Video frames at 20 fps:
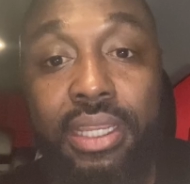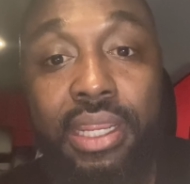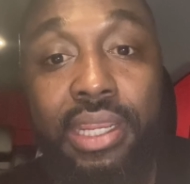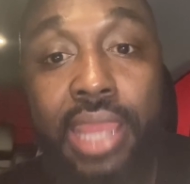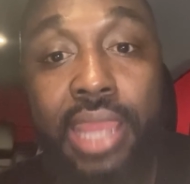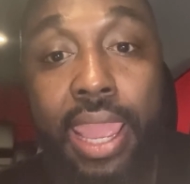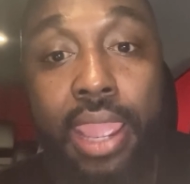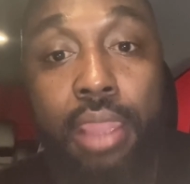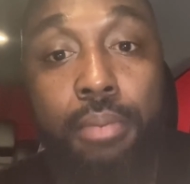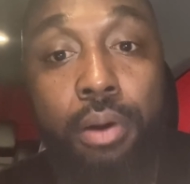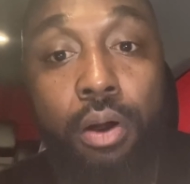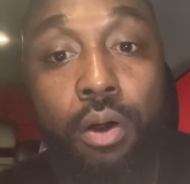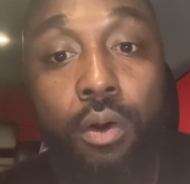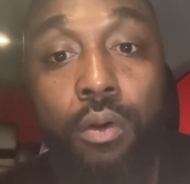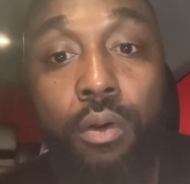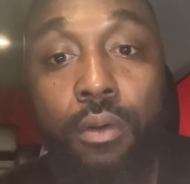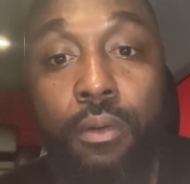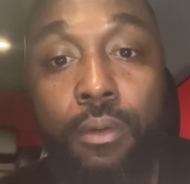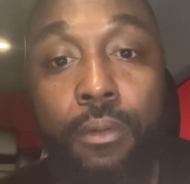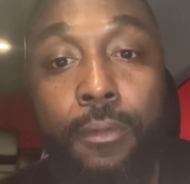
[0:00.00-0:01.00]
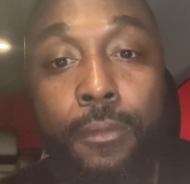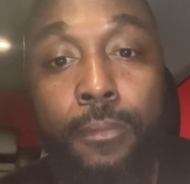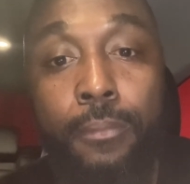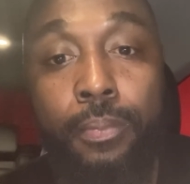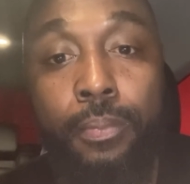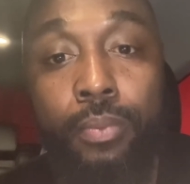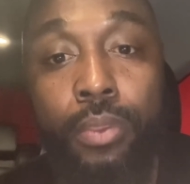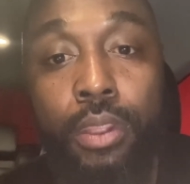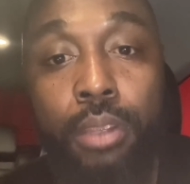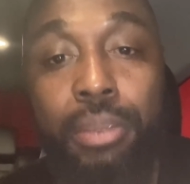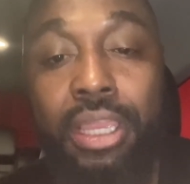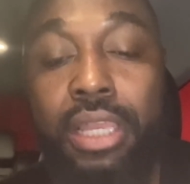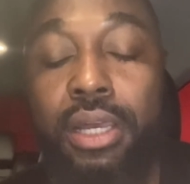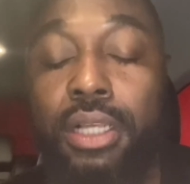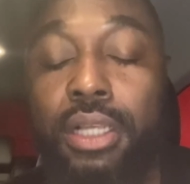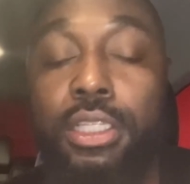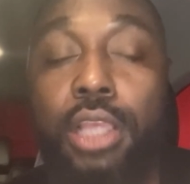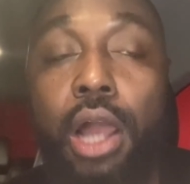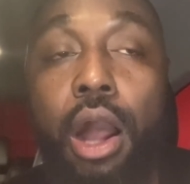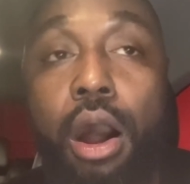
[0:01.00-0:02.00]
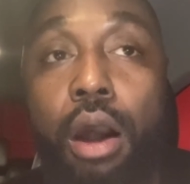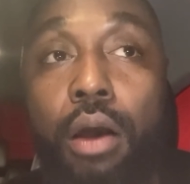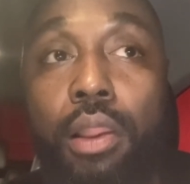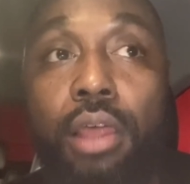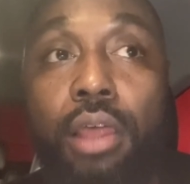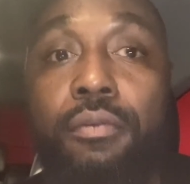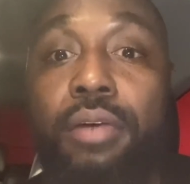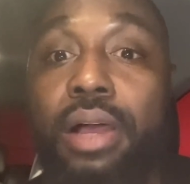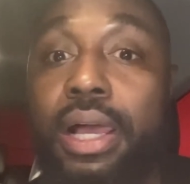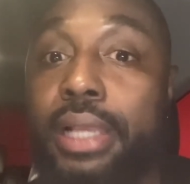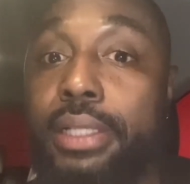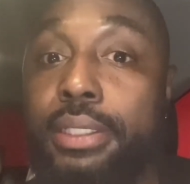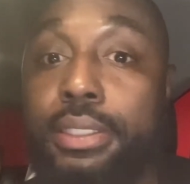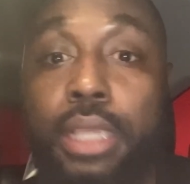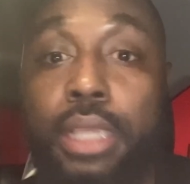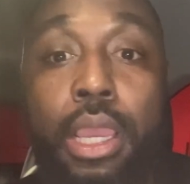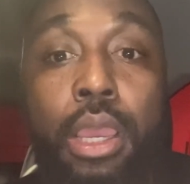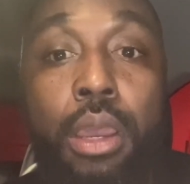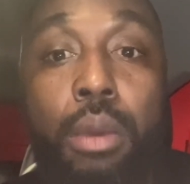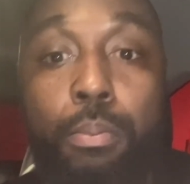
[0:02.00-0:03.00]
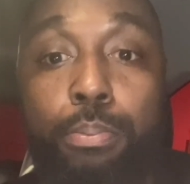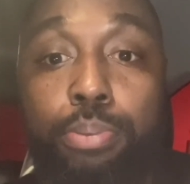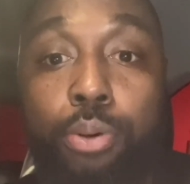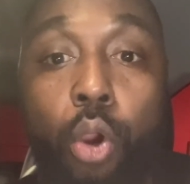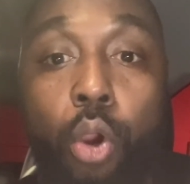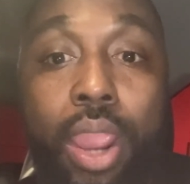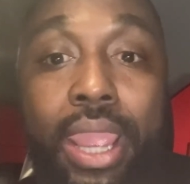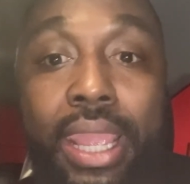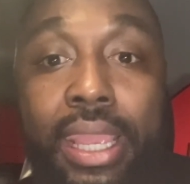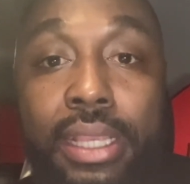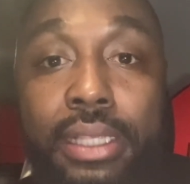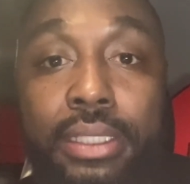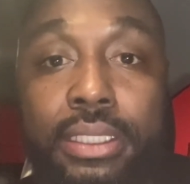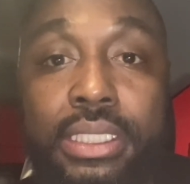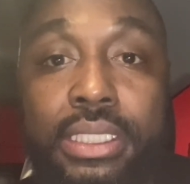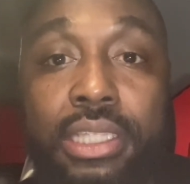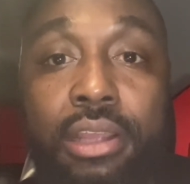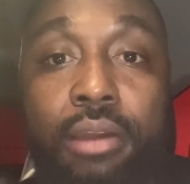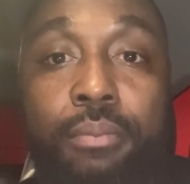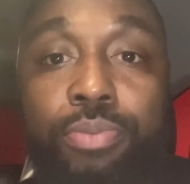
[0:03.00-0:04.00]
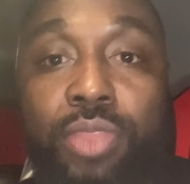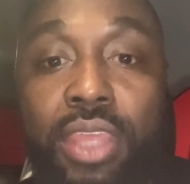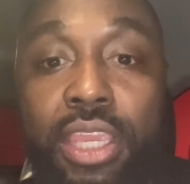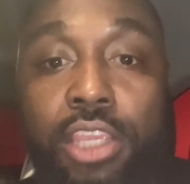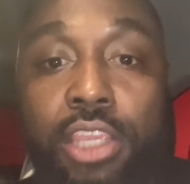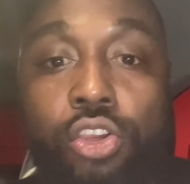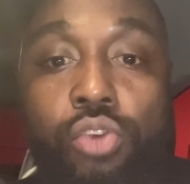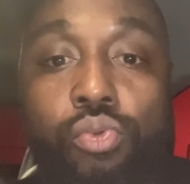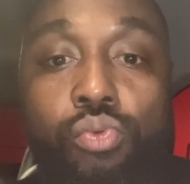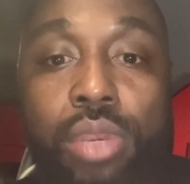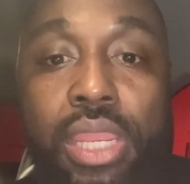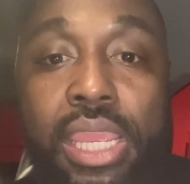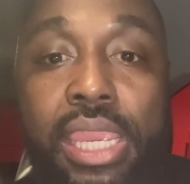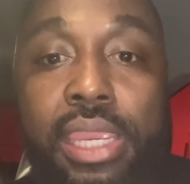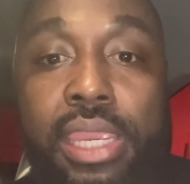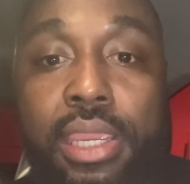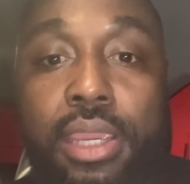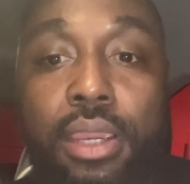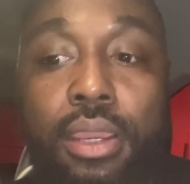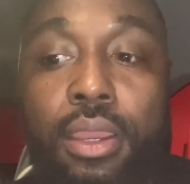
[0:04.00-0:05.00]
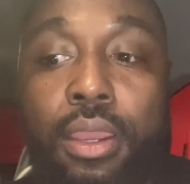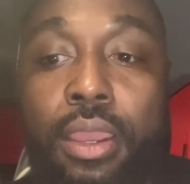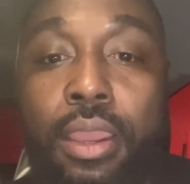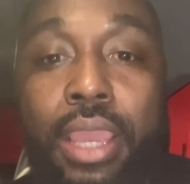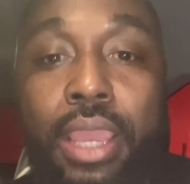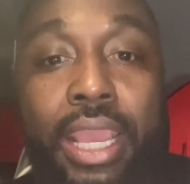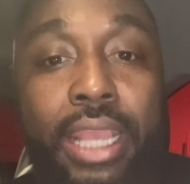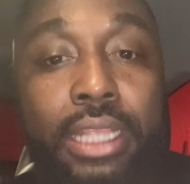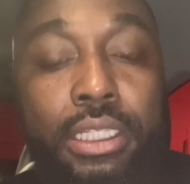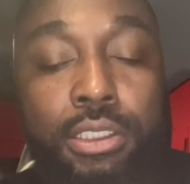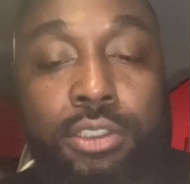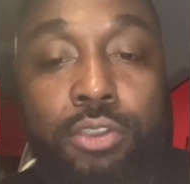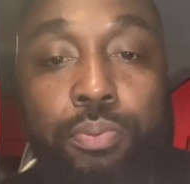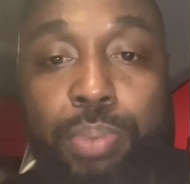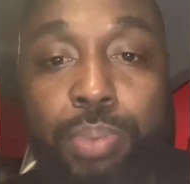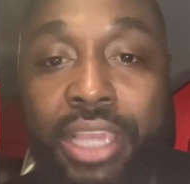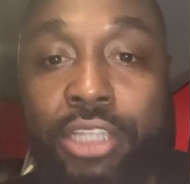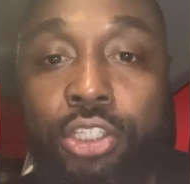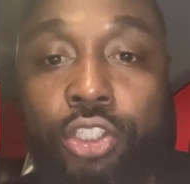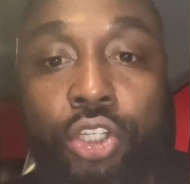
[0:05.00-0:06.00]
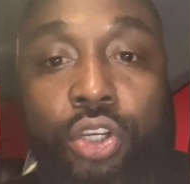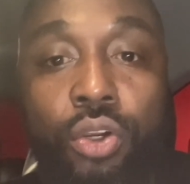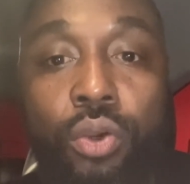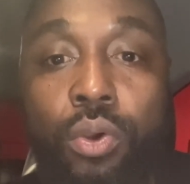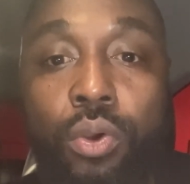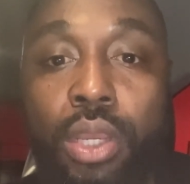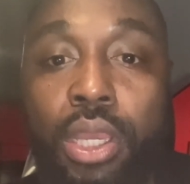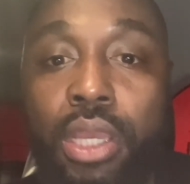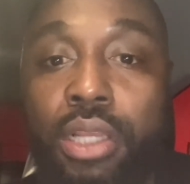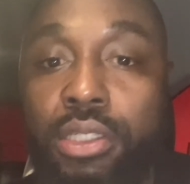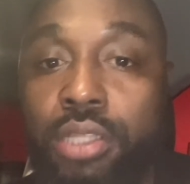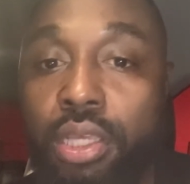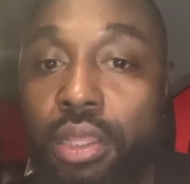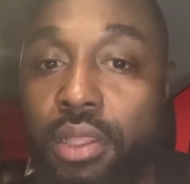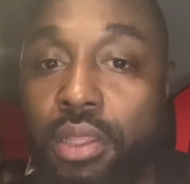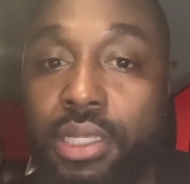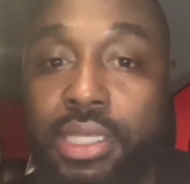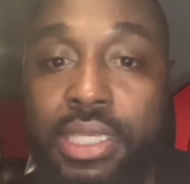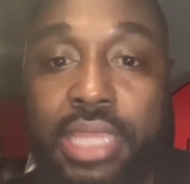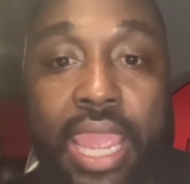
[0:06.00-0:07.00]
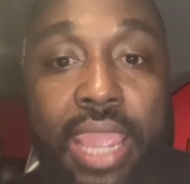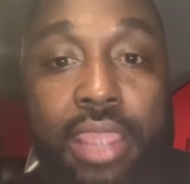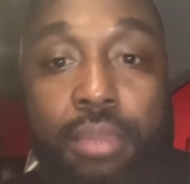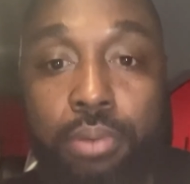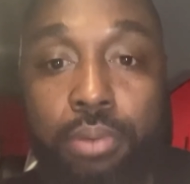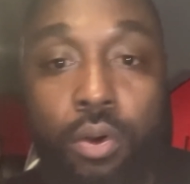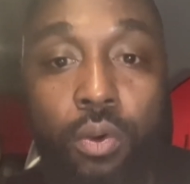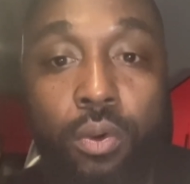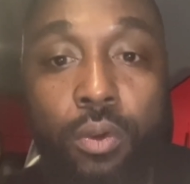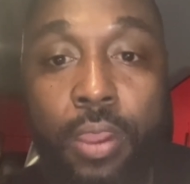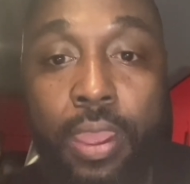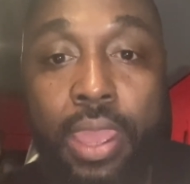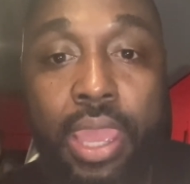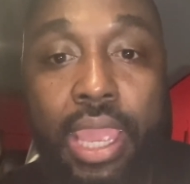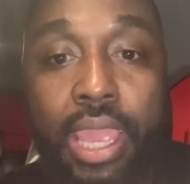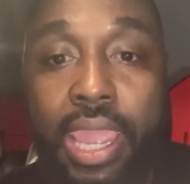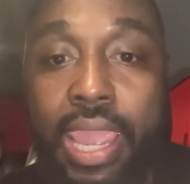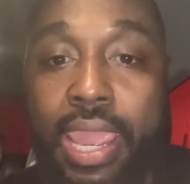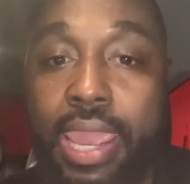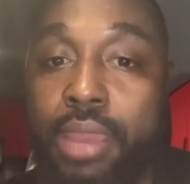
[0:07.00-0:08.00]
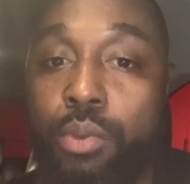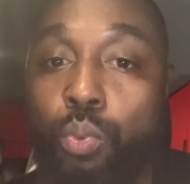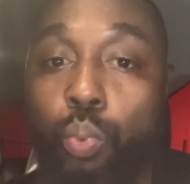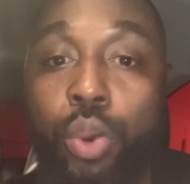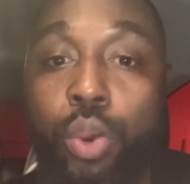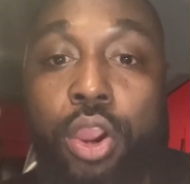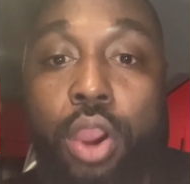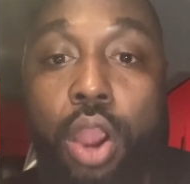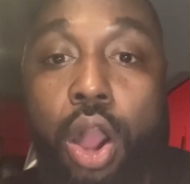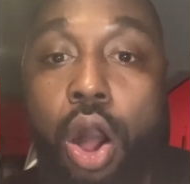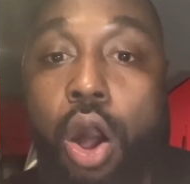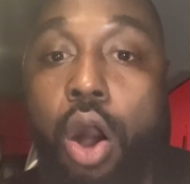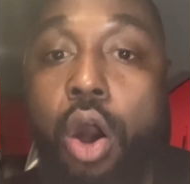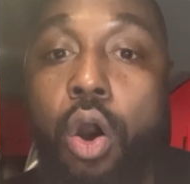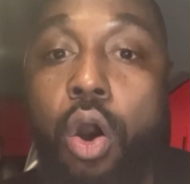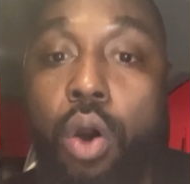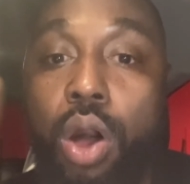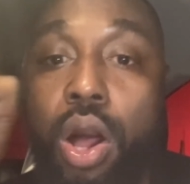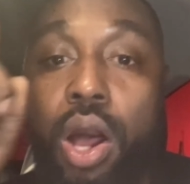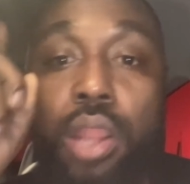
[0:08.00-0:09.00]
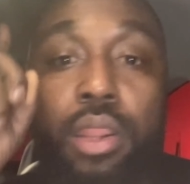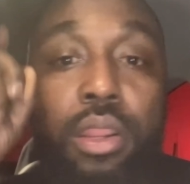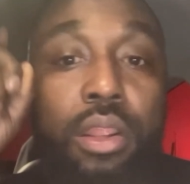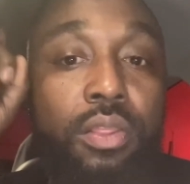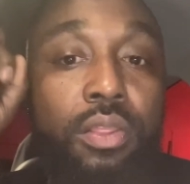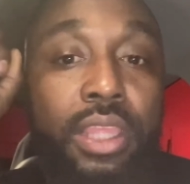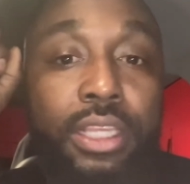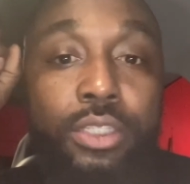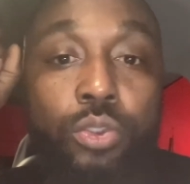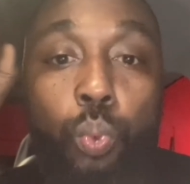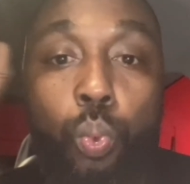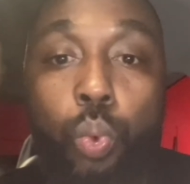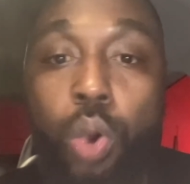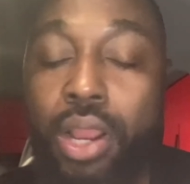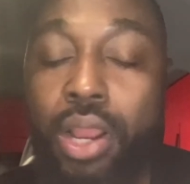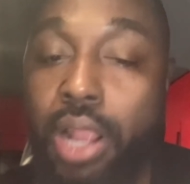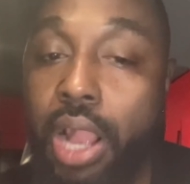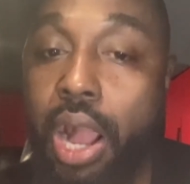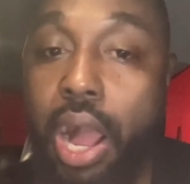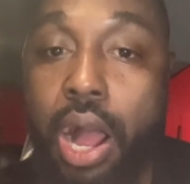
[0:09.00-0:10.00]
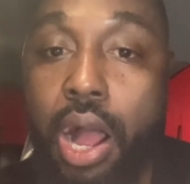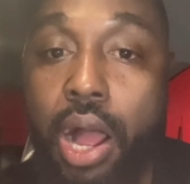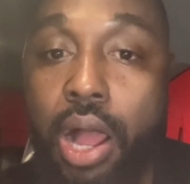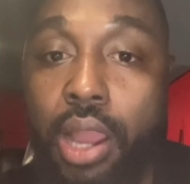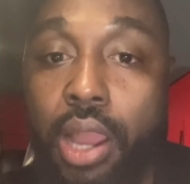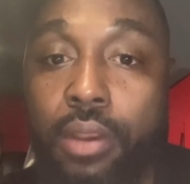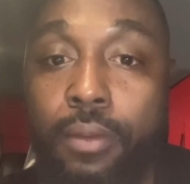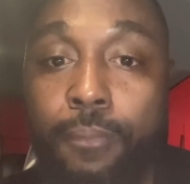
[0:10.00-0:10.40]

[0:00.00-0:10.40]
table, because all of us bring something unique and special to the table. And we're all under this one God,